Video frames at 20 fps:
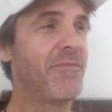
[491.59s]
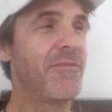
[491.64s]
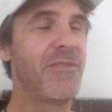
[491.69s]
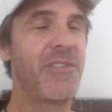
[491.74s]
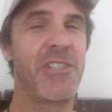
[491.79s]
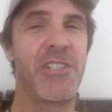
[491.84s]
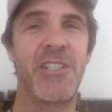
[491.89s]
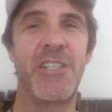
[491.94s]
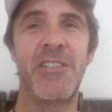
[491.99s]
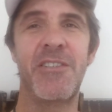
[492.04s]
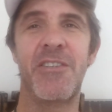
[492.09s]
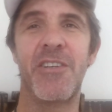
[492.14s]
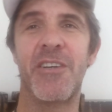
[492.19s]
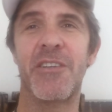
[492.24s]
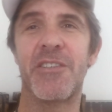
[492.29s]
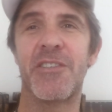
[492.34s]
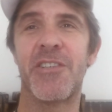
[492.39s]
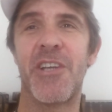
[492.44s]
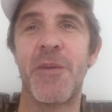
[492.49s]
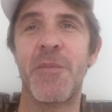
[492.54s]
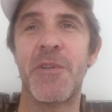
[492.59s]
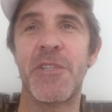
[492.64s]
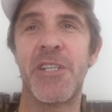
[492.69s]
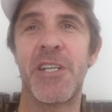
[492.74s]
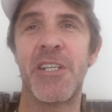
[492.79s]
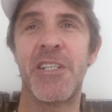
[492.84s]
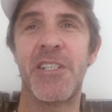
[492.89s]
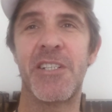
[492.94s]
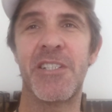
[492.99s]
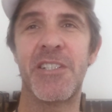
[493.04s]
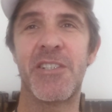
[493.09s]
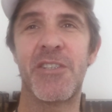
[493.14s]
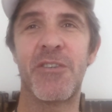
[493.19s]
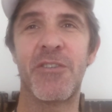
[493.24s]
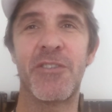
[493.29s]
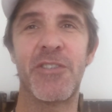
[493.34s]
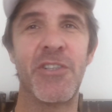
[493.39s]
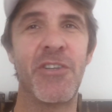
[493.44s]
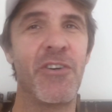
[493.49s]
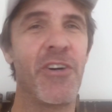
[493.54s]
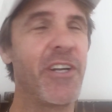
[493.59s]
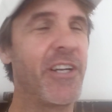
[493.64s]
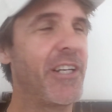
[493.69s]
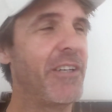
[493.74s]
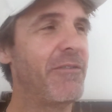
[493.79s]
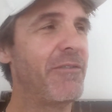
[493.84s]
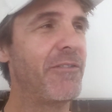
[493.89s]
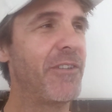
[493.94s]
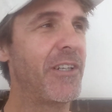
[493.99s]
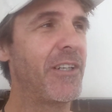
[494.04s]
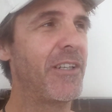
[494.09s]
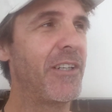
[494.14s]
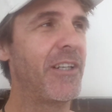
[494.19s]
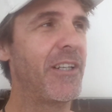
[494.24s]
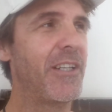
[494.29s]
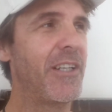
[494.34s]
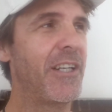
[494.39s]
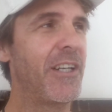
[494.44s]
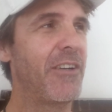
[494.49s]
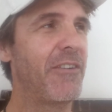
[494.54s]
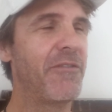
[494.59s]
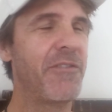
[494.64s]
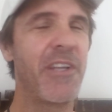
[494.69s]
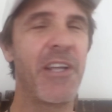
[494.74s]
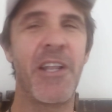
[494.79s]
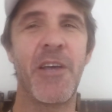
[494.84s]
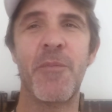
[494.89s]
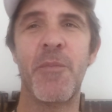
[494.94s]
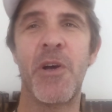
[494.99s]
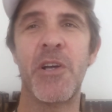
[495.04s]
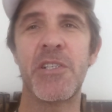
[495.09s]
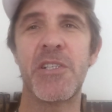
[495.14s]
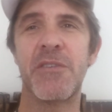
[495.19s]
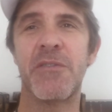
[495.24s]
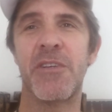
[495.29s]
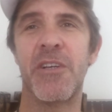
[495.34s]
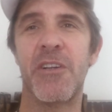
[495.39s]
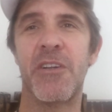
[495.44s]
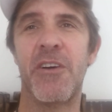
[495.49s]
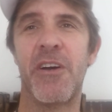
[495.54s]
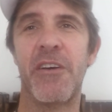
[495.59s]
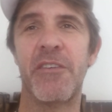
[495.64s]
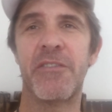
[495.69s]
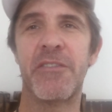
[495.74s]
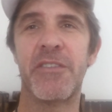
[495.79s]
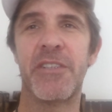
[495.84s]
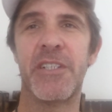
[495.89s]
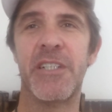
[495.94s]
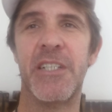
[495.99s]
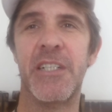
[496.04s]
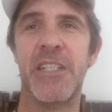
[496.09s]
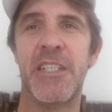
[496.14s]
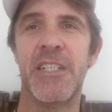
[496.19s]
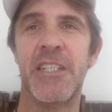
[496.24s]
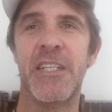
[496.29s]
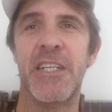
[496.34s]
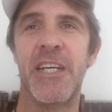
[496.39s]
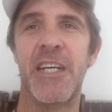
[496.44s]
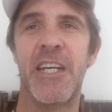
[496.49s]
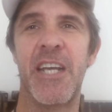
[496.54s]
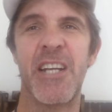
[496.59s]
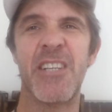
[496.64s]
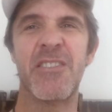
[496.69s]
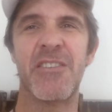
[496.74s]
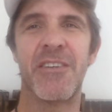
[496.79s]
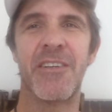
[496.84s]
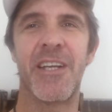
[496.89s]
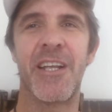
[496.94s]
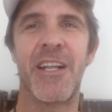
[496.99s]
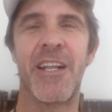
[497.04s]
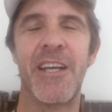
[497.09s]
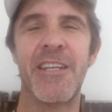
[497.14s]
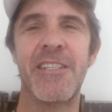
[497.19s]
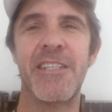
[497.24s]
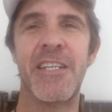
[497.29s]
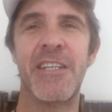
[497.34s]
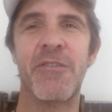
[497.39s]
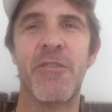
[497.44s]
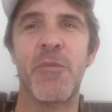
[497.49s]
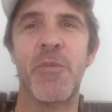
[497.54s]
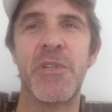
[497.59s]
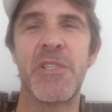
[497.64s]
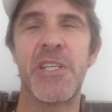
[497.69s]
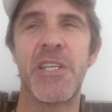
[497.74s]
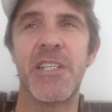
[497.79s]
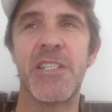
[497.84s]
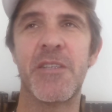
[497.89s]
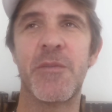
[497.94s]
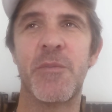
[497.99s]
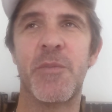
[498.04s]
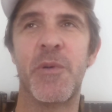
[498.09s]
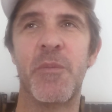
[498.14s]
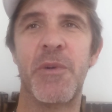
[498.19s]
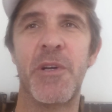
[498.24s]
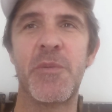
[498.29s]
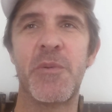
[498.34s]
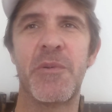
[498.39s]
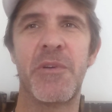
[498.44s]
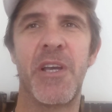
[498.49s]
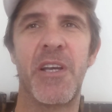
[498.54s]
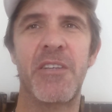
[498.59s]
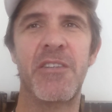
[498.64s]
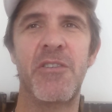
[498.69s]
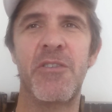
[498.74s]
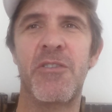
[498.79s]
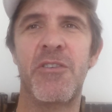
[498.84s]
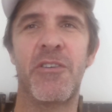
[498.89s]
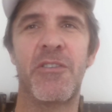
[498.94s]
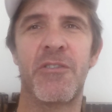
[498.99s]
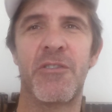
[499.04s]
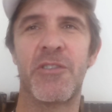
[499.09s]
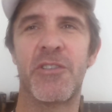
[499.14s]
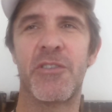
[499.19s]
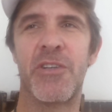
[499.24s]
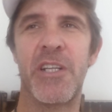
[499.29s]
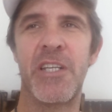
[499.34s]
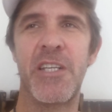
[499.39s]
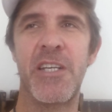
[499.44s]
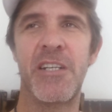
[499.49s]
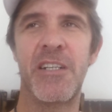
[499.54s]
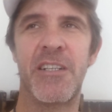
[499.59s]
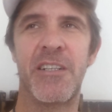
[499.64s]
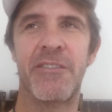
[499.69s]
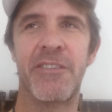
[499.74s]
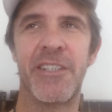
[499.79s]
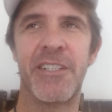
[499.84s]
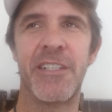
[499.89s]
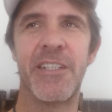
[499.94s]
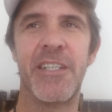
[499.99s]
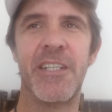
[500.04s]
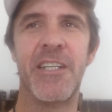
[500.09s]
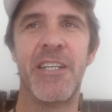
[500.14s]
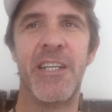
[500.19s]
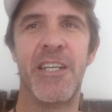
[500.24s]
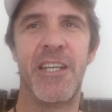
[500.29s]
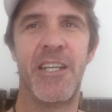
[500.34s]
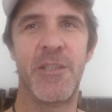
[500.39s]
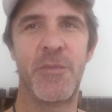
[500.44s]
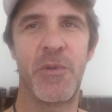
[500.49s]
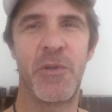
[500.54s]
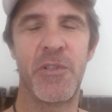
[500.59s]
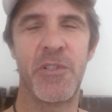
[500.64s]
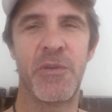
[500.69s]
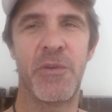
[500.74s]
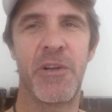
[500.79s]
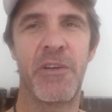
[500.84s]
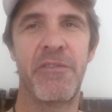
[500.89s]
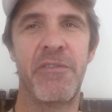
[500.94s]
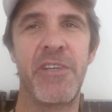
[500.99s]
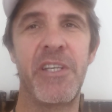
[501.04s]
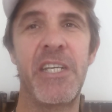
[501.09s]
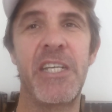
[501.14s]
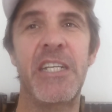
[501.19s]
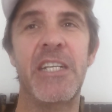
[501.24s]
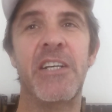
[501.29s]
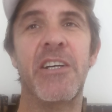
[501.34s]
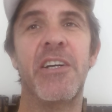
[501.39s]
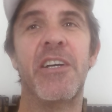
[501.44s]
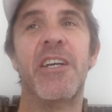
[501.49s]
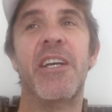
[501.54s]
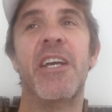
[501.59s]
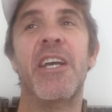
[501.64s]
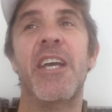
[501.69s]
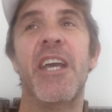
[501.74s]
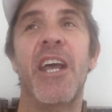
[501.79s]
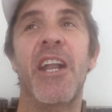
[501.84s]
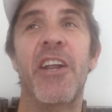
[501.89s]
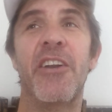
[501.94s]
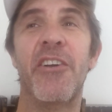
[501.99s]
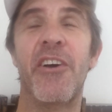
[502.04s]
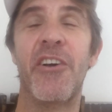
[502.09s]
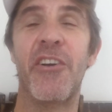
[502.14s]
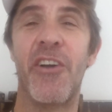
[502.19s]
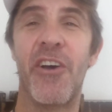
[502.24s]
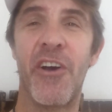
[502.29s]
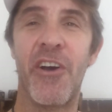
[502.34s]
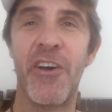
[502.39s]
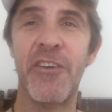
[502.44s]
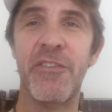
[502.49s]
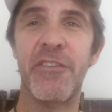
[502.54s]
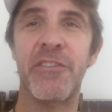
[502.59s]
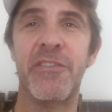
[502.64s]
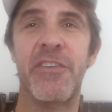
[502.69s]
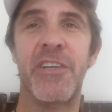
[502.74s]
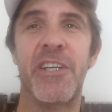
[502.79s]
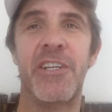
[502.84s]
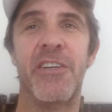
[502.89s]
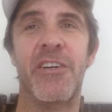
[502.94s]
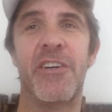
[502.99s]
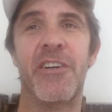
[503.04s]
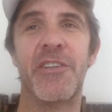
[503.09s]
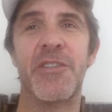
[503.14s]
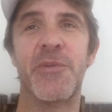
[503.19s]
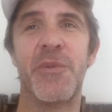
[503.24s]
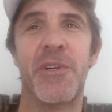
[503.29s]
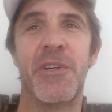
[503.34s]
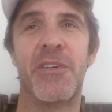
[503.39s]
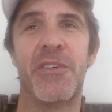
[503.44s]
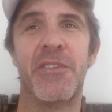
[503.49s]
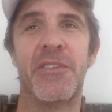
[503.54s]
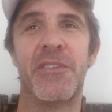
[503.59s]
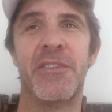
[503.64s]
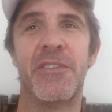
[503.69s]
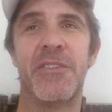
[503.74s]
She's got so much energy, and this dog's 9, and I've done it most of her life. Occasionally I get lazy and give her biscuits, but most people go, your dog looks really young. I went, it's because of what I feed her, and I don't overfeed her as well.